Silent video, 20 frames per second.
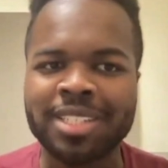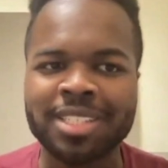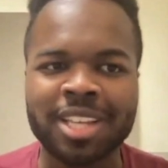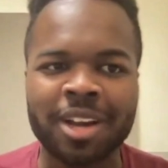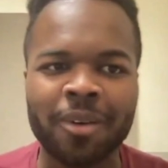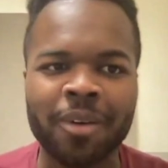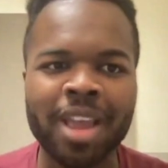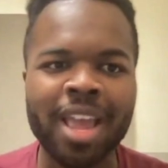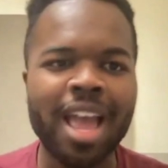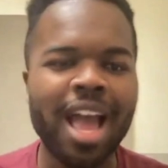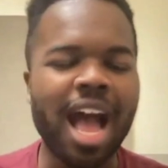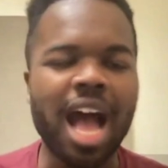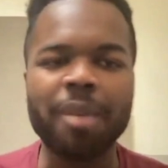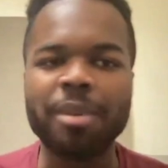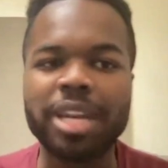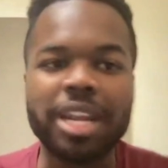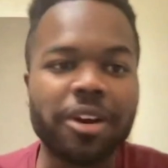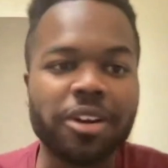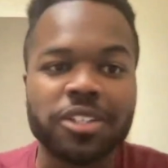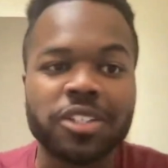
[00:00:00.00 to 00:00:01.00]
So I'm
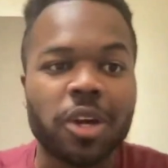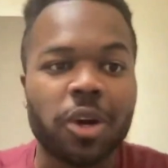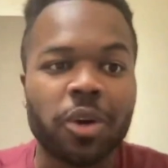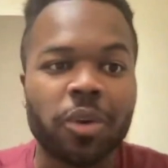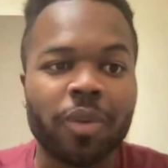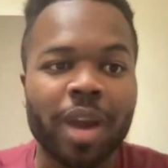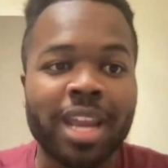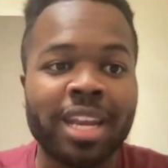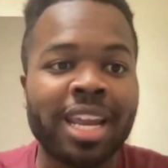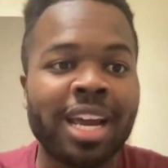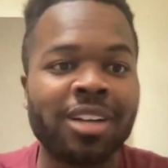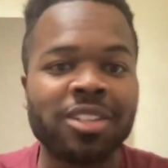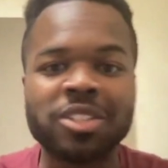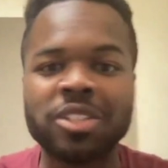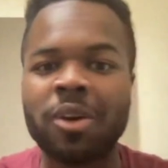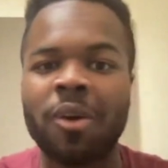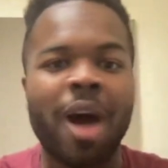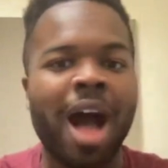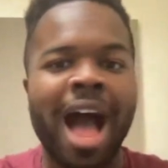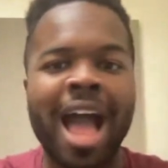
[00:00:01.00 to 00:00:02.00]
in Arizona right now,
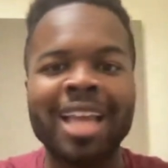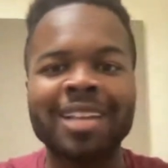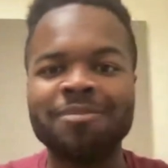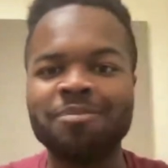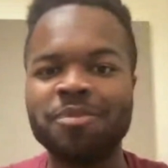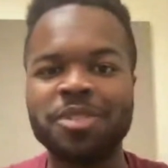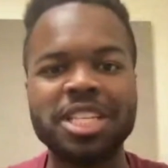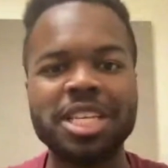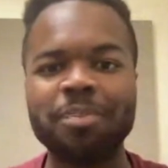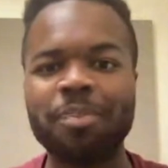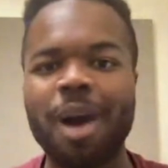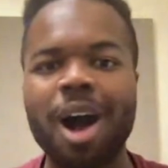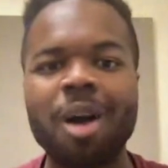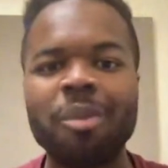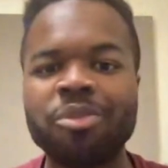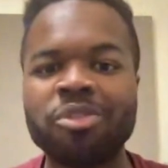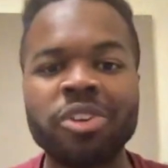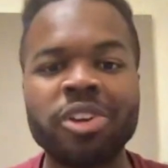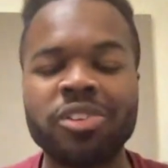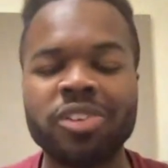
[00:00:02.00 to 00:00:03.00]
so I see
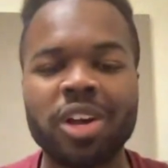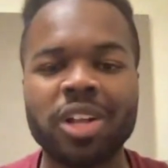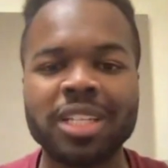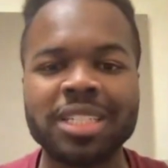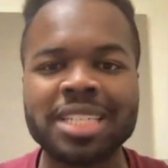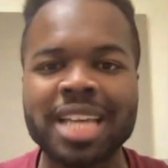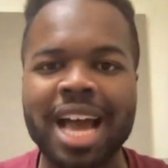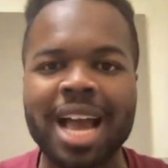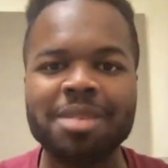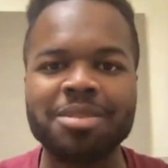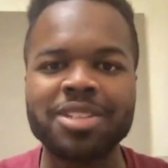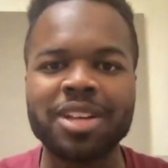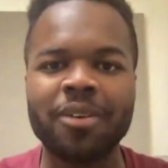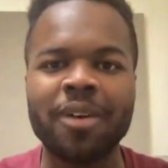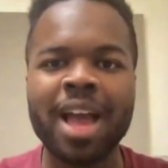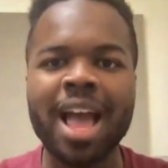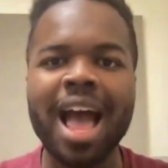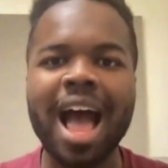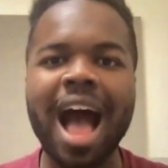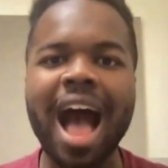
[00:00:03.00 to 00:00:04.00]
palm trees all the time.
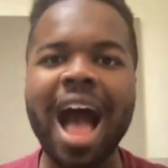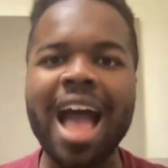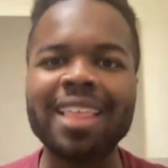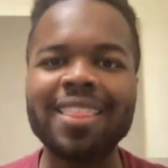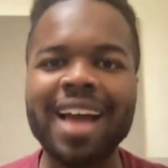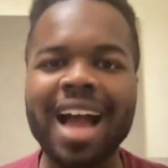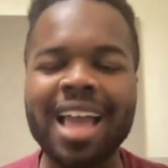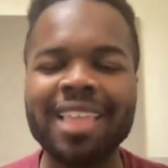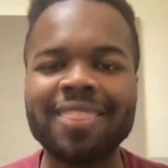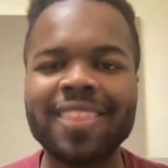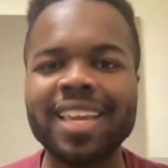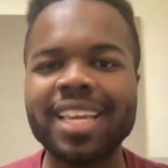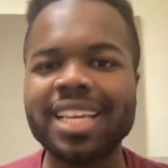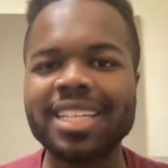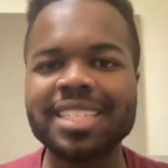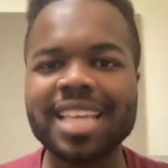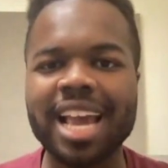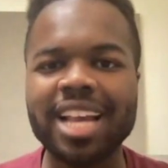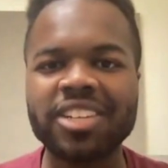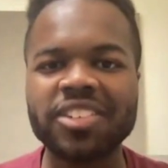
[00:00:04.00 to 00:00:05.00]
So I think
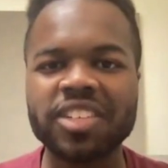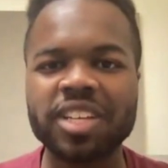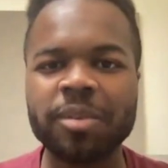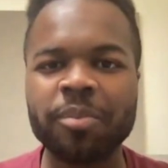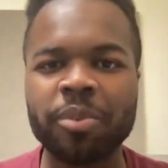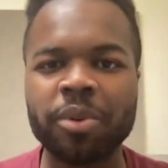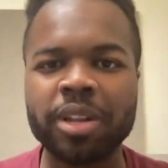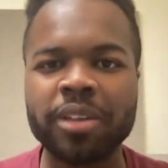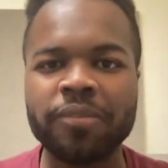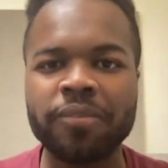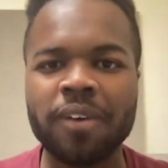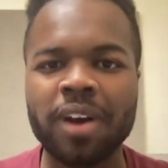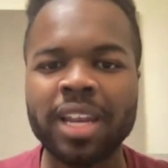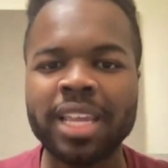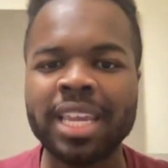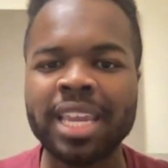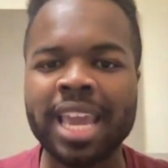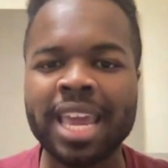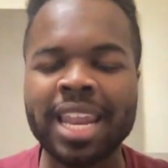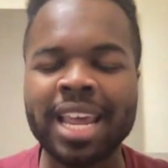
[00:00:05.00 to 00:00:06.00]
it's actually pretty
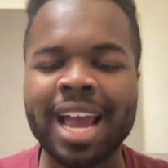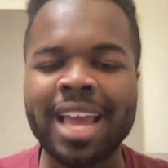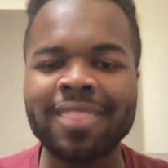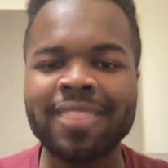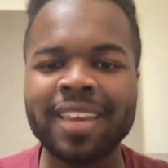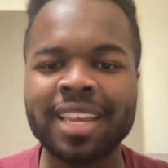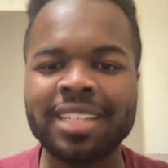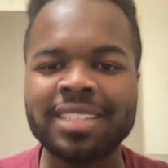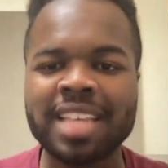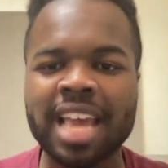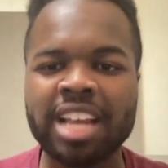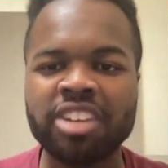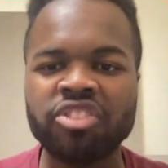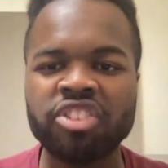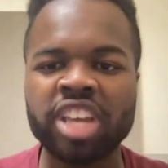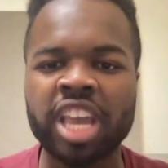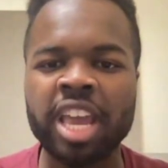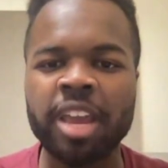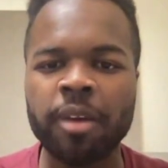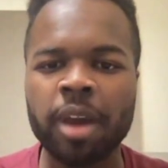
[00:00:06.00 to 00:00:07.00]
funny, and I think it's
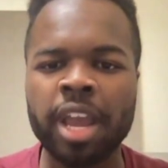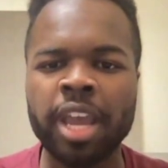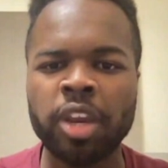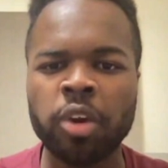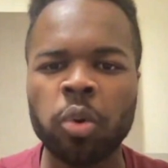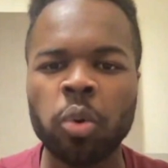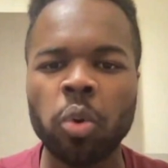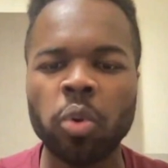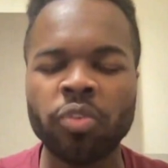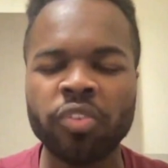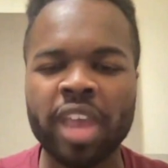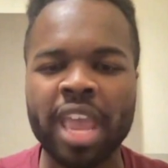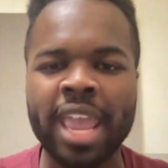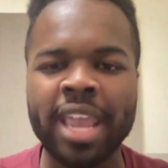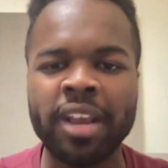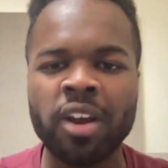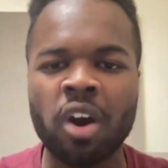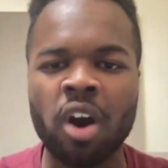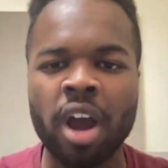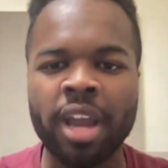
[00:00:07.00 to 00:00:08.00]
actually a cool
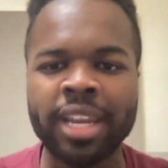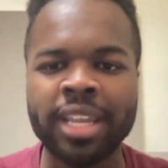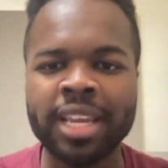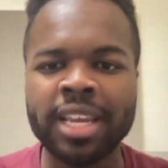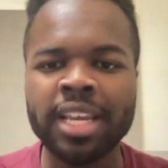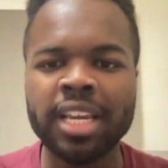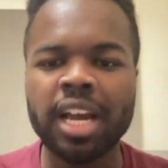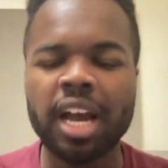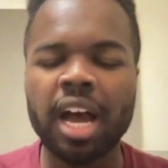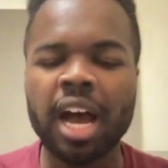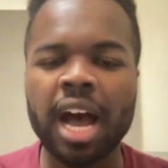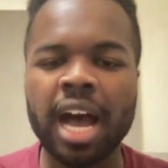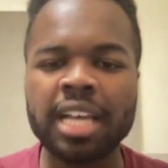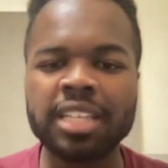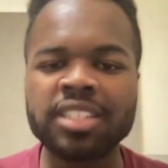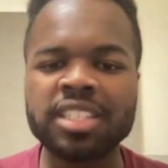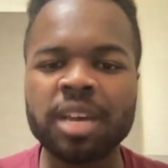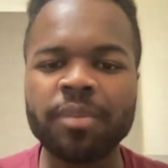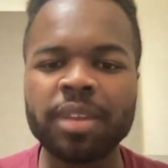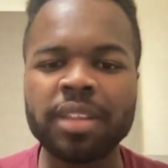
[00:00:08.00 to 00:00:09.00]
take on
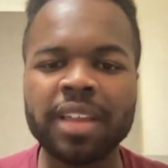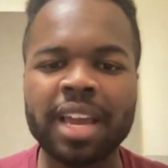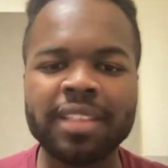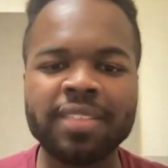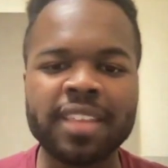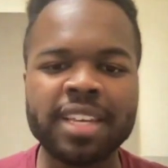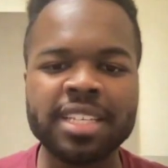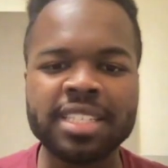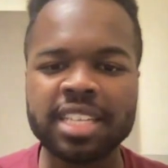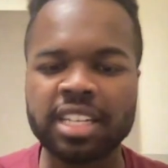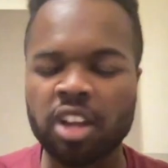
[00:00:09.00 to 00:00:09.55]
something like this.